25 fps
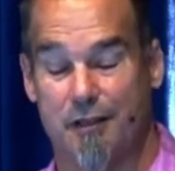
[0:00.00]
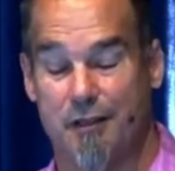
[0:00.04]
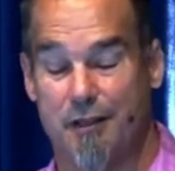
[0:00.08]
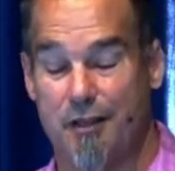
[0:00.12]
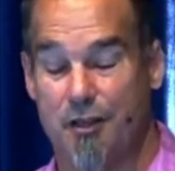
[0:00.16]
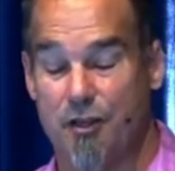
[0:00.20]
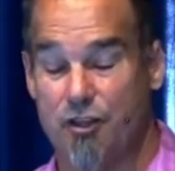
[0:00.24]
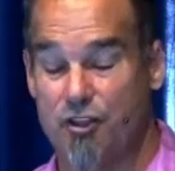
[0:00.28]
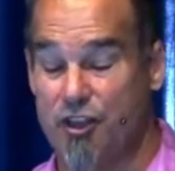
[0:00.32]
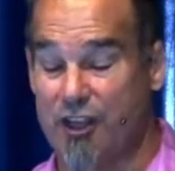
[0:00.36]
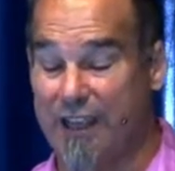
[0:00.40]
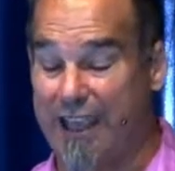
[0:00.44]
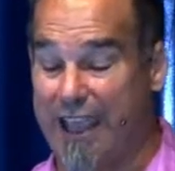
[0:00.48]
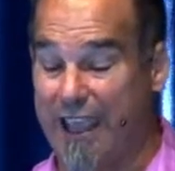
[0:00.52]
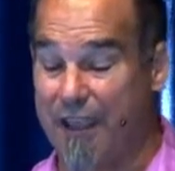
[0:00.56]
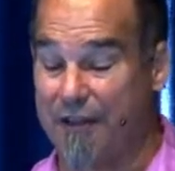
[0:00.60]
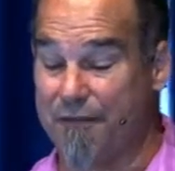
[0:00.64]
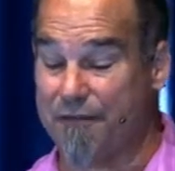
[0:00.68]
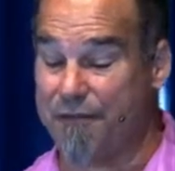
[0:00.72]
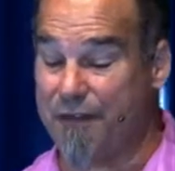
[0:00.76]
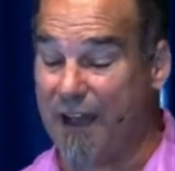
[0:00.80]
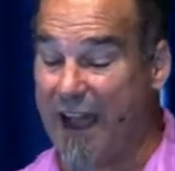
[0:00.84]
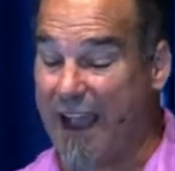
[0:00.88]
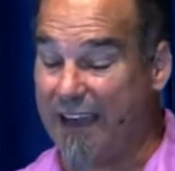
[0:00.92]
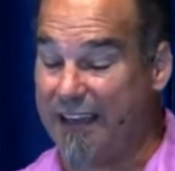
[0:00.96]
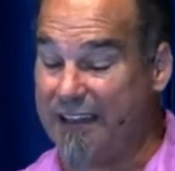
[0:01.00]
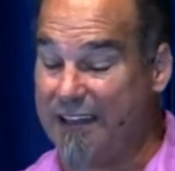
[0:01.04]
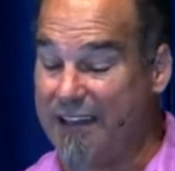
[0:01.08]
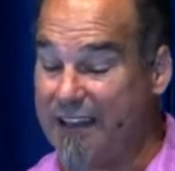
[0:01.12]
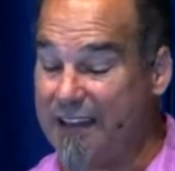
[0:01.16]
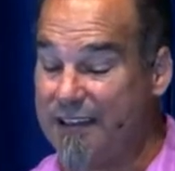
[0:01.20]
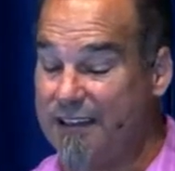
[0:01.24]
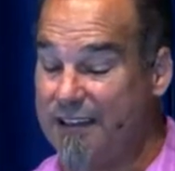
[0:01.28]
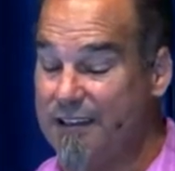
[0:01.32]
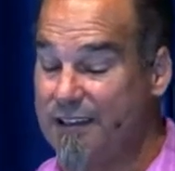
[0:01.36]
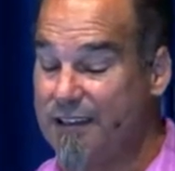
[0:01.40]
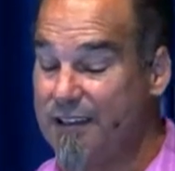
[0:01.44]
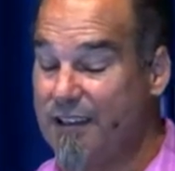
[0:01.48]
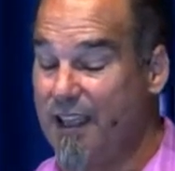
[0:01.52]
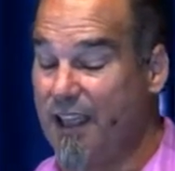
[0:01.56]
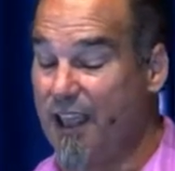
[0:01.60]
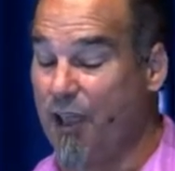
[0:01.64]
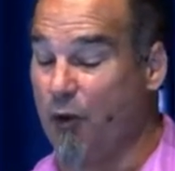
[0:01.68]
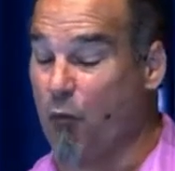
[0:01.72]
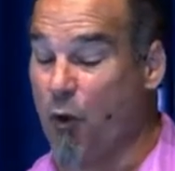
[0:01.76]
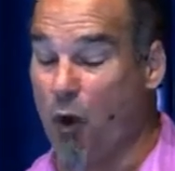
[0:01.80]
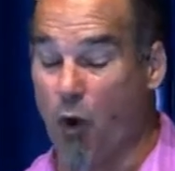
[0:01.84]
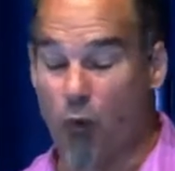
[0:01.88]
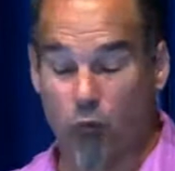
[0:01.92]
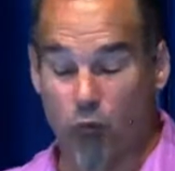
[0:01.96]
She can't find it,
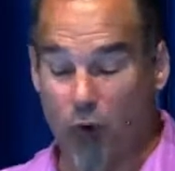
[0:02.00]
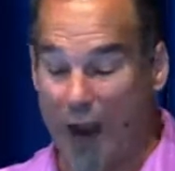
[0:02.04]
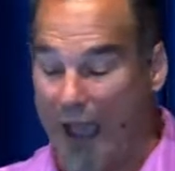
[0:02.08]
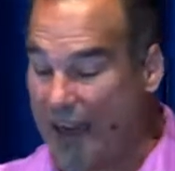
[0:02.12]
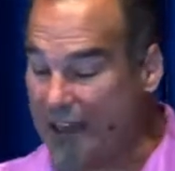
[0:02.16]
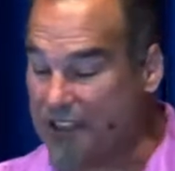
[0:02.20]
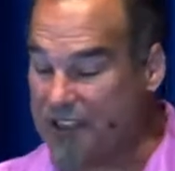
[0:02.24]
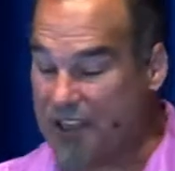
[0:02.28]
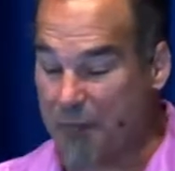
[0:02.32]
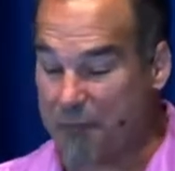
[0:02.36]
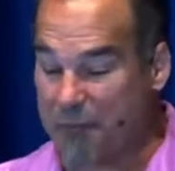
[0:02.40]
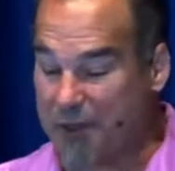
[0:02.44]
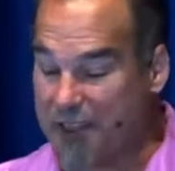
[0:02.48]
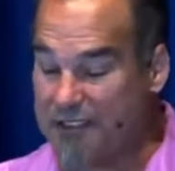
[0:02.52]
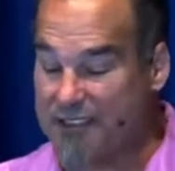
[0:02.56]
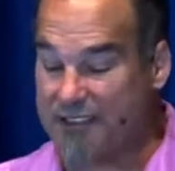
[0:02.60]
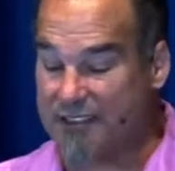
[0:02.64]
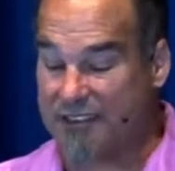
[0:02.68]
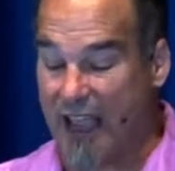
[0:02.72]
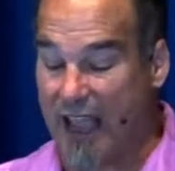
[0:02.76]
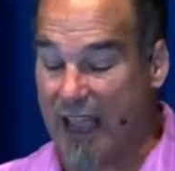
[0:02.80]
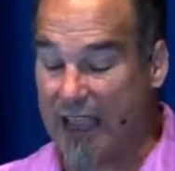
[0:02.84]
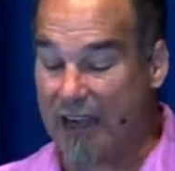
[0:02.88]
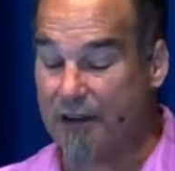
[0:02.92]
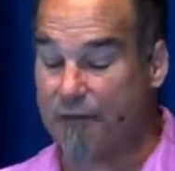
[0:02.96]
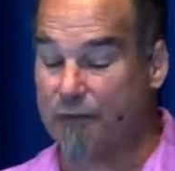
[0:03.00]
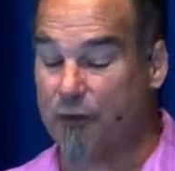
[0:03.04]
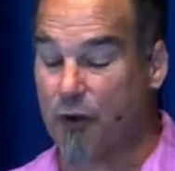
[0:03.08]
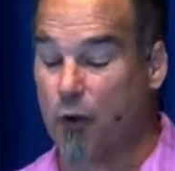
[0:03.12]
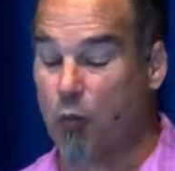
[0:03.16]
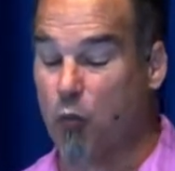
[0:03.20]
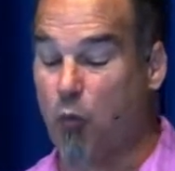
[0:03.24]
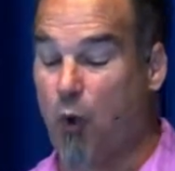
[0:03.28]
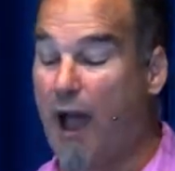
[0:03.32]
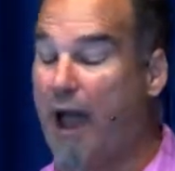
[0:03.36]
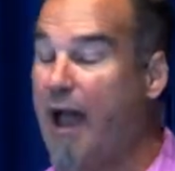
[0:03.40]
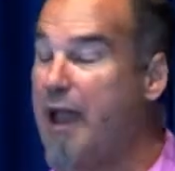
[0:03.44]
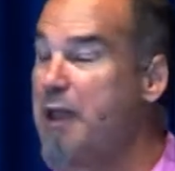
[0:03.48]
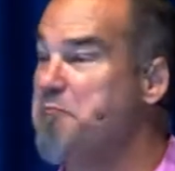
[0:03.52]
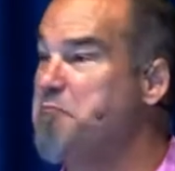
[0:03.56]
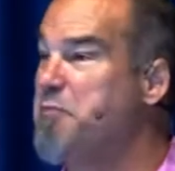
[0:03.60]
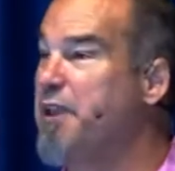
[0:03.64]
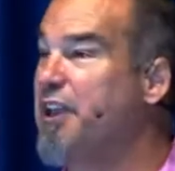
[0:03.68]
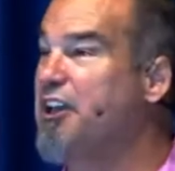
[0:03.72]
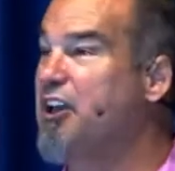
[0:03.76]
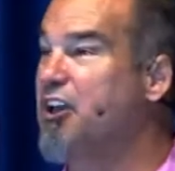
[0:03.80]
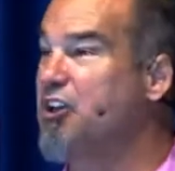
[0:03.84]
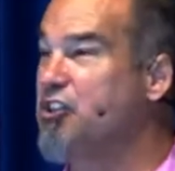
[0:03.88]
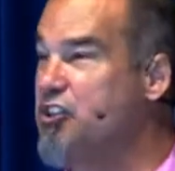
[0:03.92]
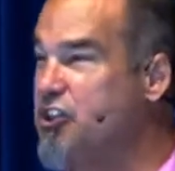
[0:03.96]
it won't rise up inside of her. Why?
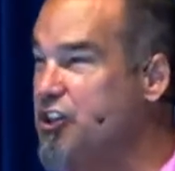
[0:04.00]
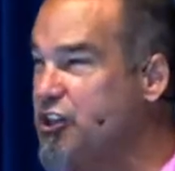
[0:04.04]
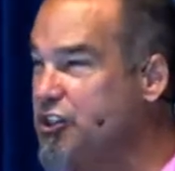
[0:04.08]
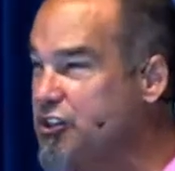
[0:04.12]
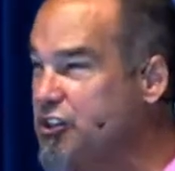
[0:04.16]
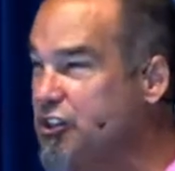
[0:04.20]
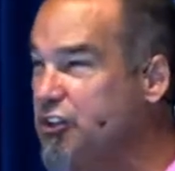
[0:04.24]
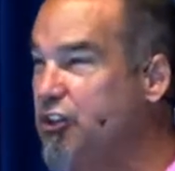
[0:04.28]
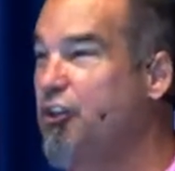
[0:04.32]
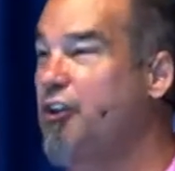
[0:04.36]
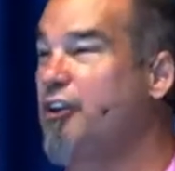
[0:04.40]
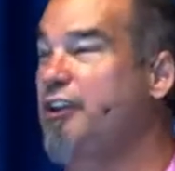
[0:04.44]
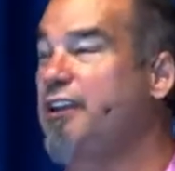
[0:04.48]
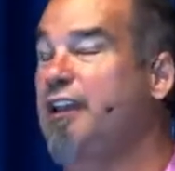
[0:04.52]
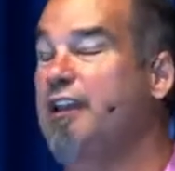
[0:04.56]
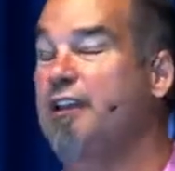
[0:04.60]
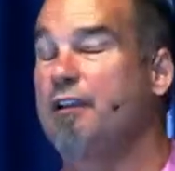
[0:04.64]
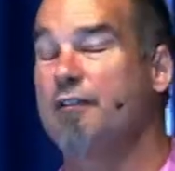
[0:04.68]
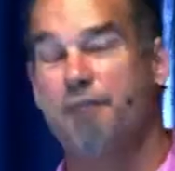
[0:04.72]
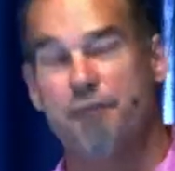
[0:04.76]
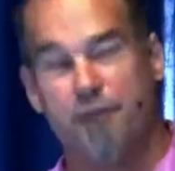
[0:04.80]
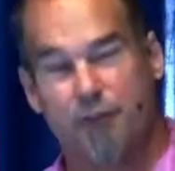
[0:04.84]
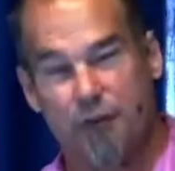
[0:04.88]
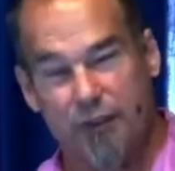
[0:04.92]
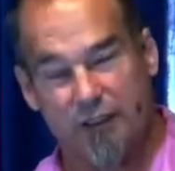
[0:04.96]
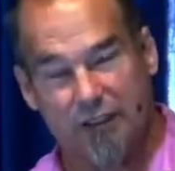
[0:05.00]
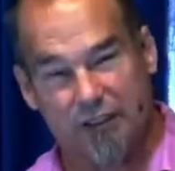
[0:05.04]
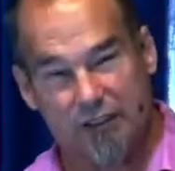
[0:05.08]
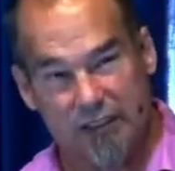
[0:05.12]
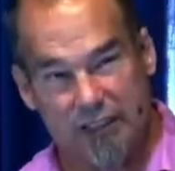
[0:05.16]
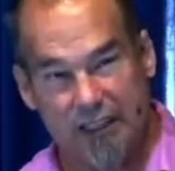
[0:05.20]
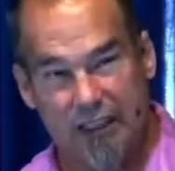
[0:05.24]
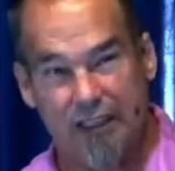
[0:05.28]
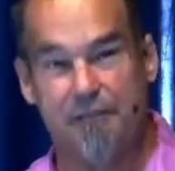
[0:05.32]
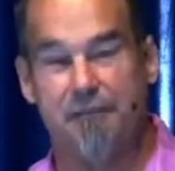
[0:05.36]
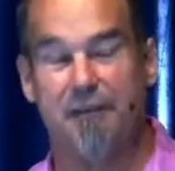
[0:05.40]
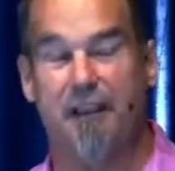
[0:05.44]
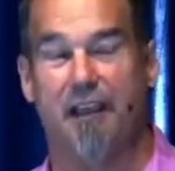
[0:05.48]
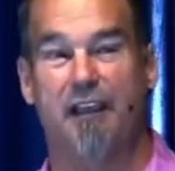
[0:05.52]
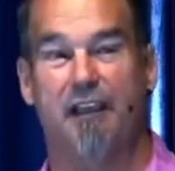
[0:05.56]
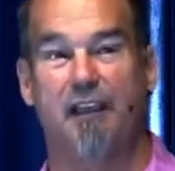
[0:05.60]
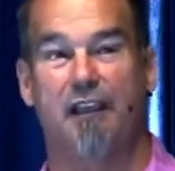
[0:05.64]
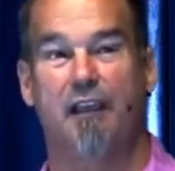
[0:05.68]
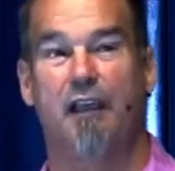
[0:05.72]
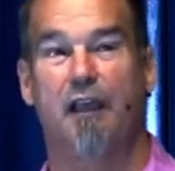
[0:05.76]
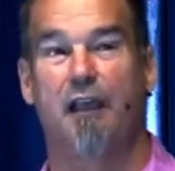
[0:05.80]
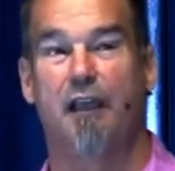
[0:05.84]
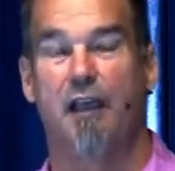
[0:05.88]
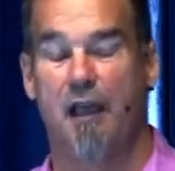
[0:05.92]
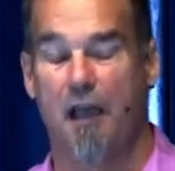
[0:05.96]
Because she's looking for the
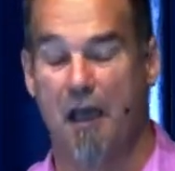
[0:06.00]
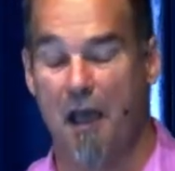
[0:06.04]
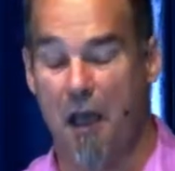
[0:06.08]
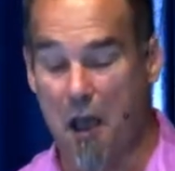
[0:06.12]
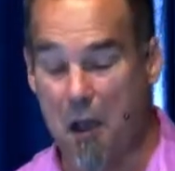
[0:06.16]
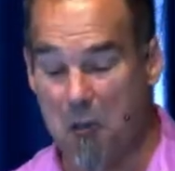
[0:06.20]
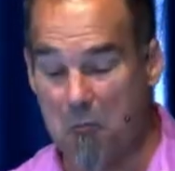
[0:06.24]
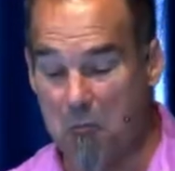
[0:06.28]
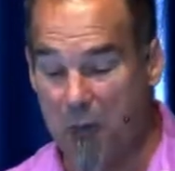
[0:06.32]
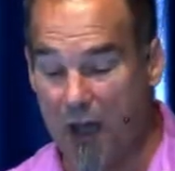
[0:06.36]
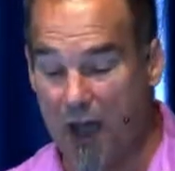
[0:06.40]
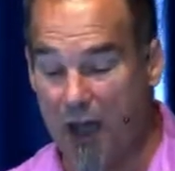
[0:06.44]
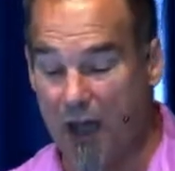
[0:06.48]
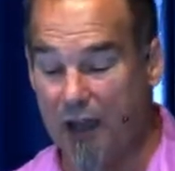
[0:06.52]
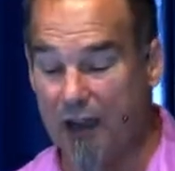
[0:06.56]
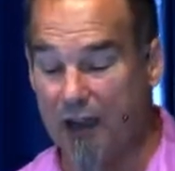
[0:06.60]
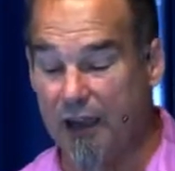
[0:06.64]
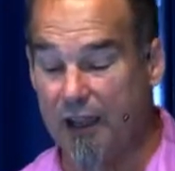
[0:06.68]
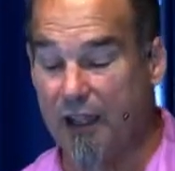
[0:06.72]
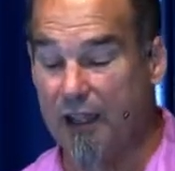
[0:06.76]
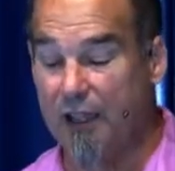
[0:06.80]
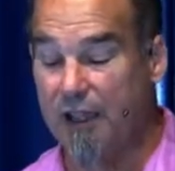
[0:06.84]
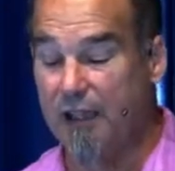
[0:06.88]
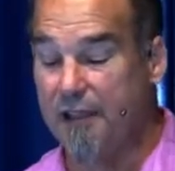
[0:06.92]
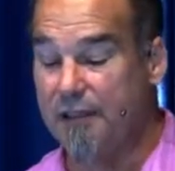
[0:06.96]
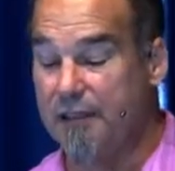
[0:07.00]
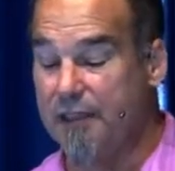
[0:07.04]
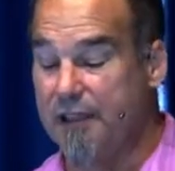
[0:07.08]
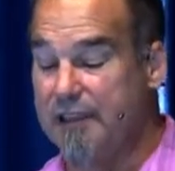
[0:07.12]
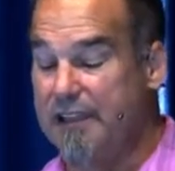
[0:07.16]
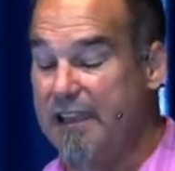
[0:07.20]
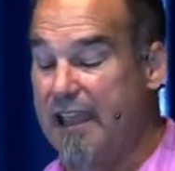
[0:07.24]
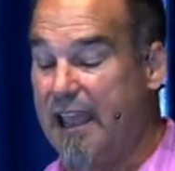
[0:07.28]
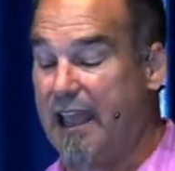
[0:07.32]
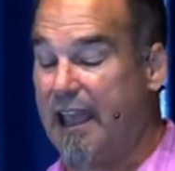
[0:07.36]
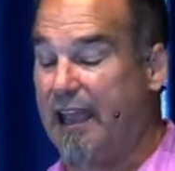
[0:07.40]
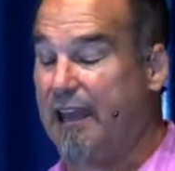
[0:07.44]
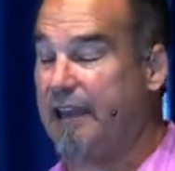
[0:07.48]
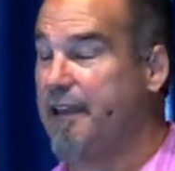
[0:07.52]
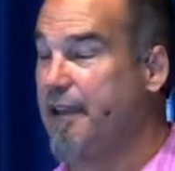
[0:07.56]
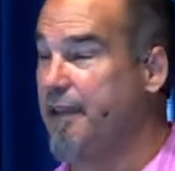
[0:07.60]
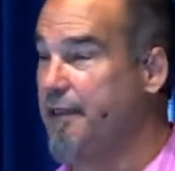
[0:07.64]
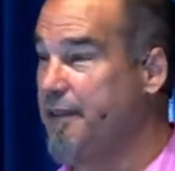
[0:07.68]
living among the dead.